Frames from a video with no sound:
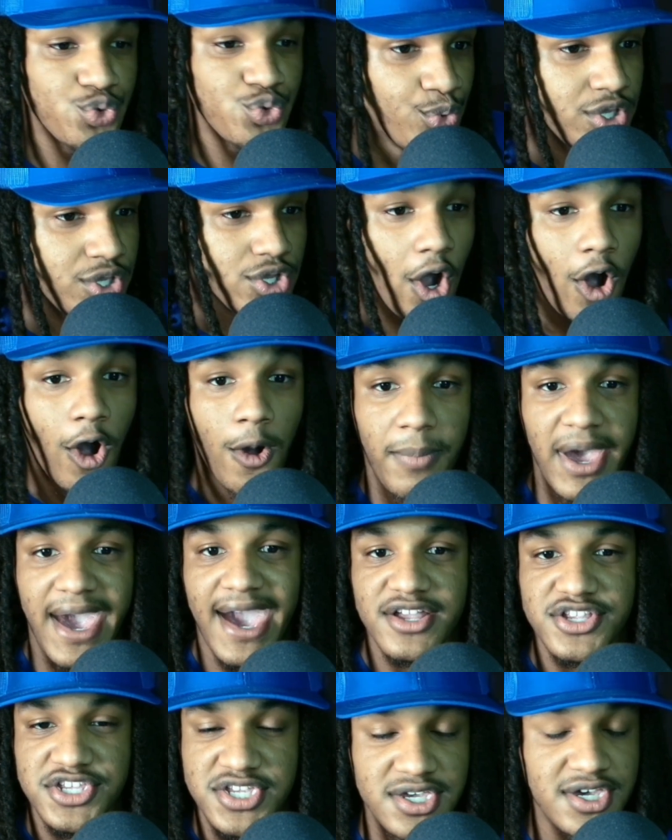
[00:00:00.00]
We go
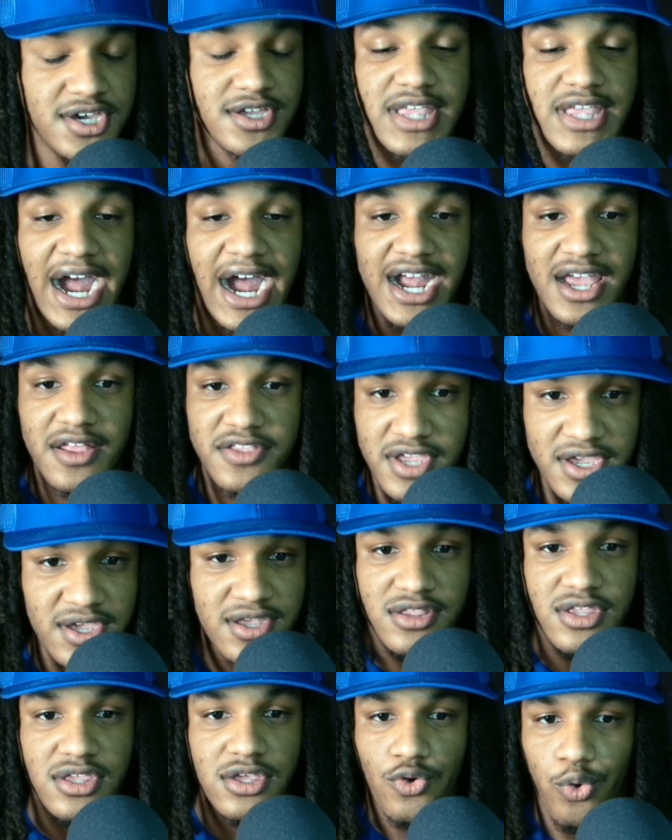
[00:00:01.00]
back to the
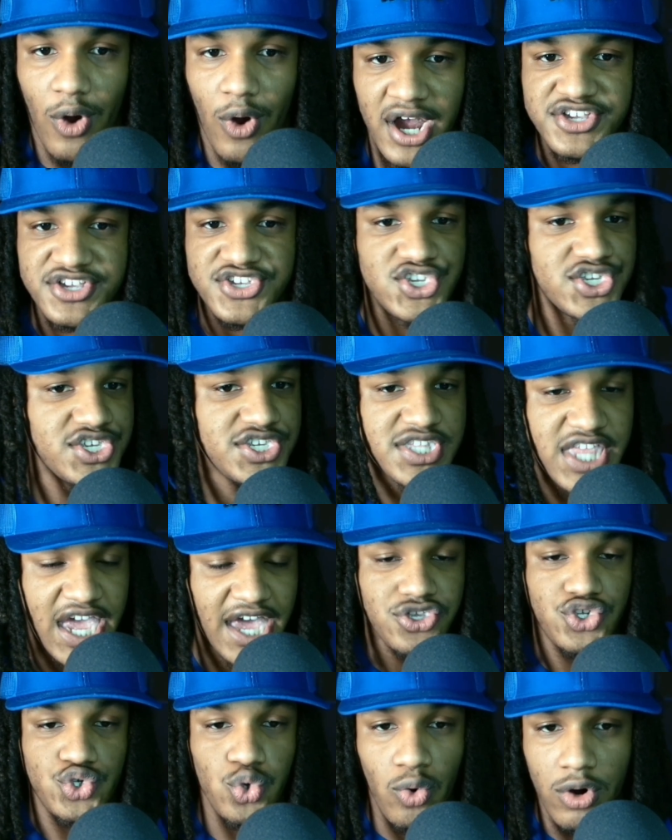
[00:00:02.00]
identity crisis
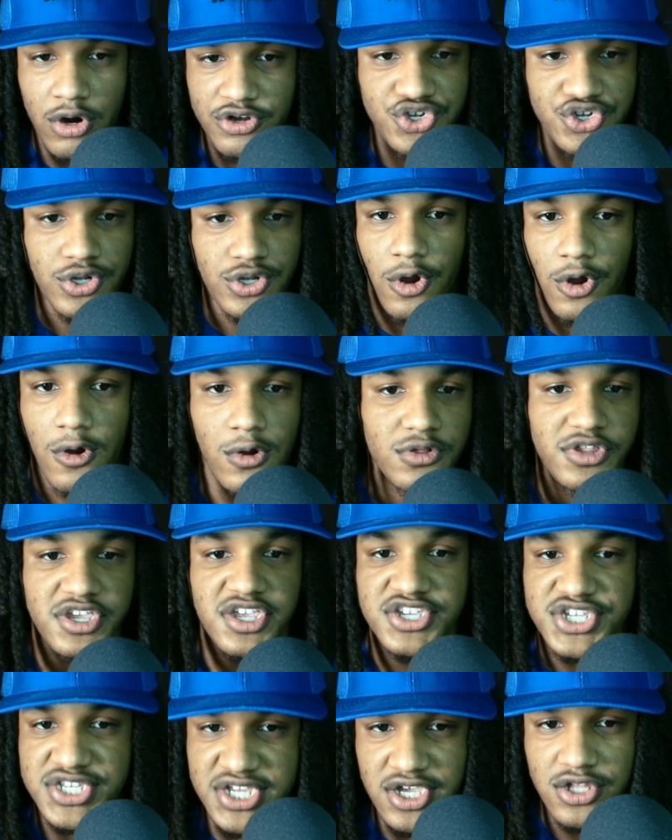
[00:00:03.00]
that Georgia currently
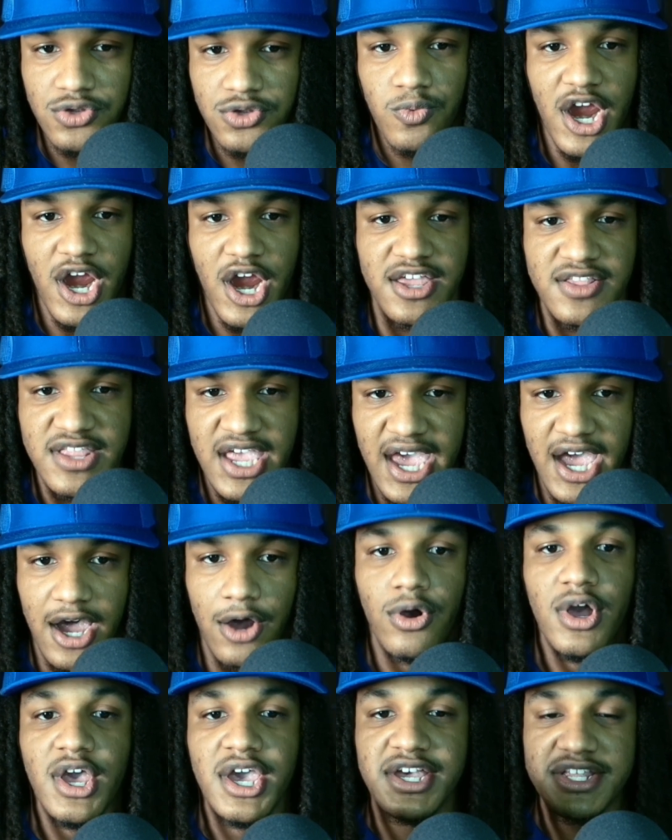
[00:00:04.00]
is in right now.